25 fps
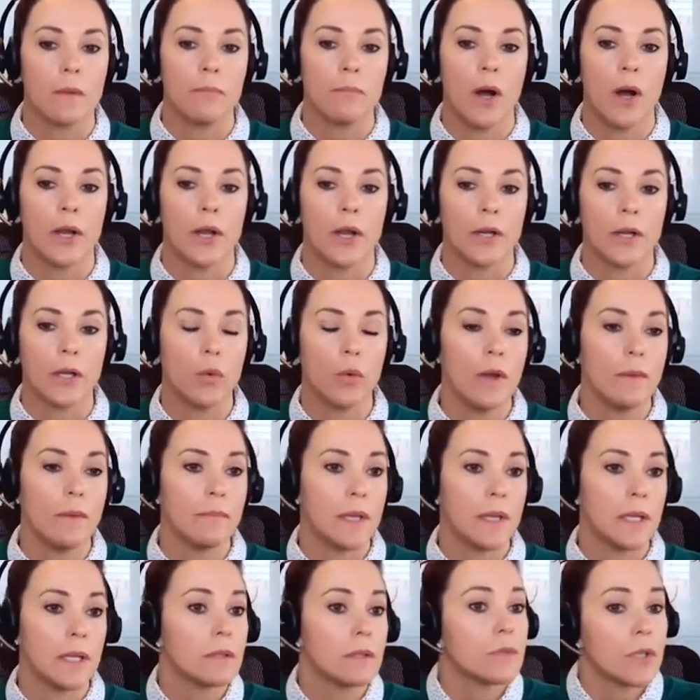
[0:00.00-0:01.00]
PON
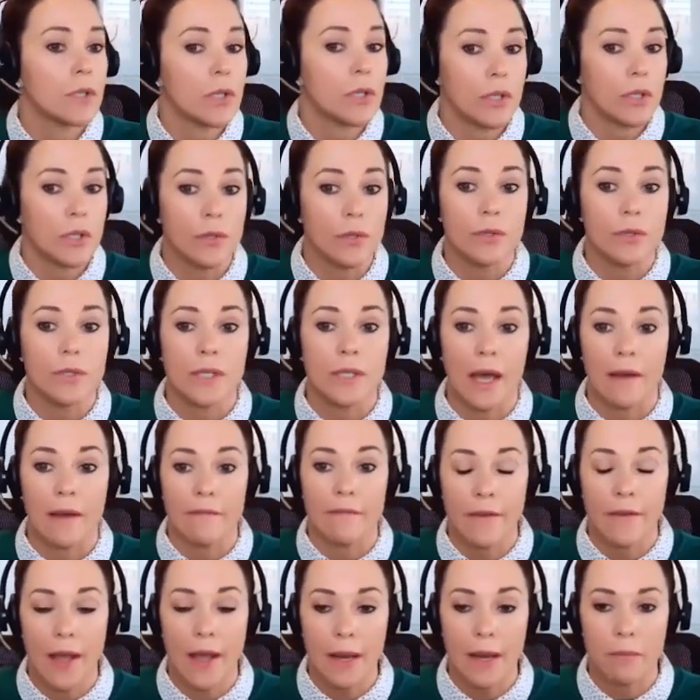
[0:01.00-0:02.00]
equipment to use that
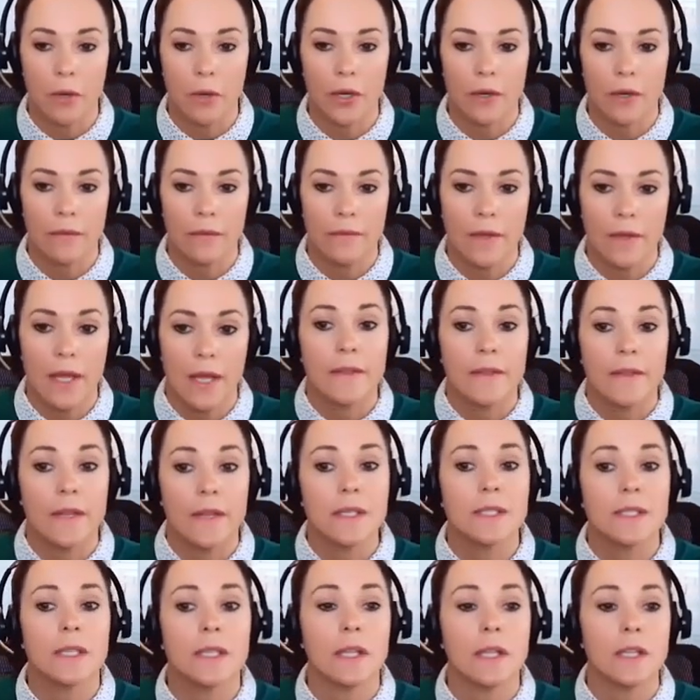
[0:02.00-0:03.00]
fiber. That is,
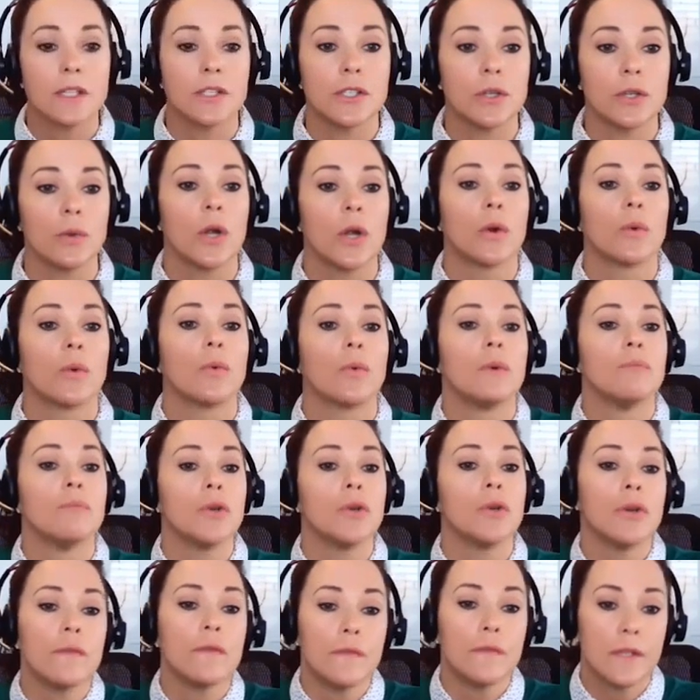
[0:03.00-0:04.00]
unless you
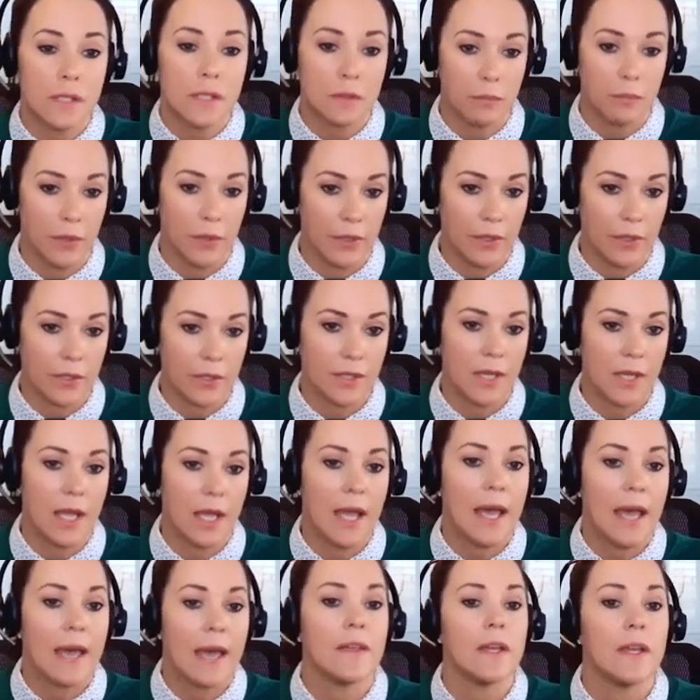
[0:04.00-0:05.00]
remove the splitters
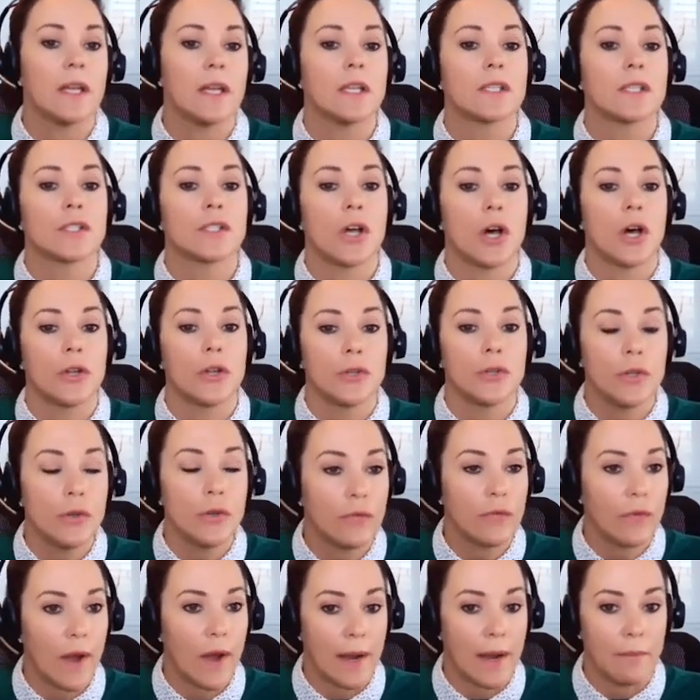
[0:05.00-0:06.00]
and then install new
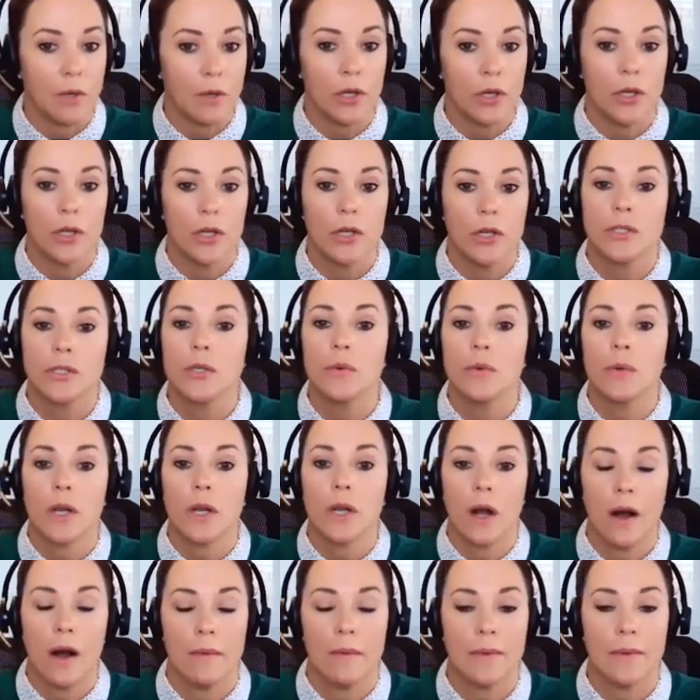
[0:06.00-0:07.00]
fiber to
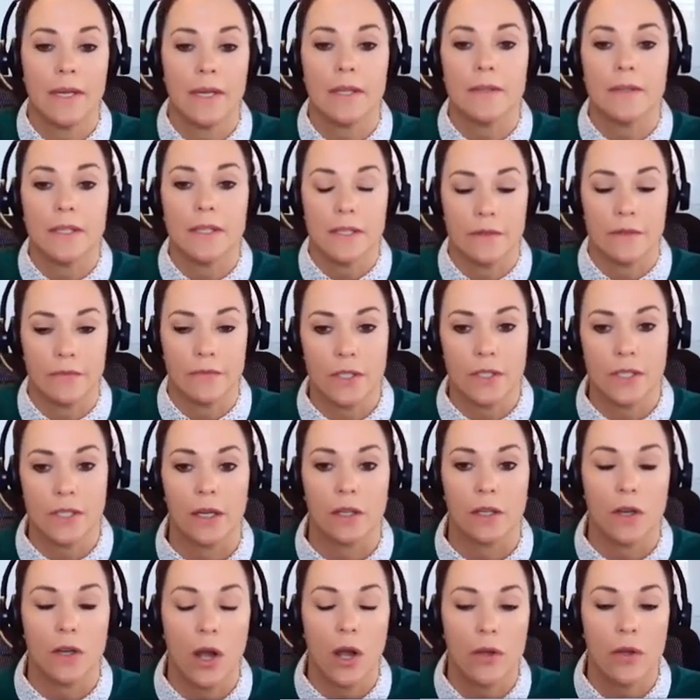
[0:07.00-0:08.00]
accommodate the different
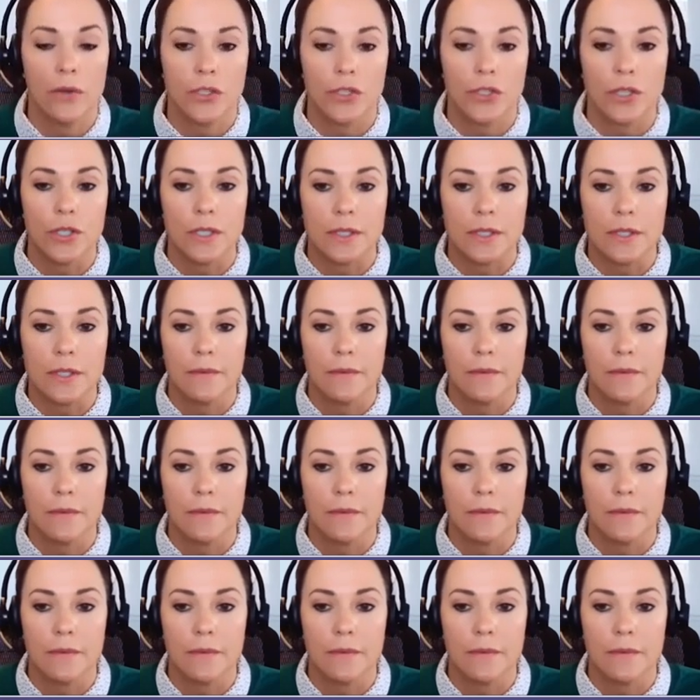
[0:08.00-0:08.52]
technologies.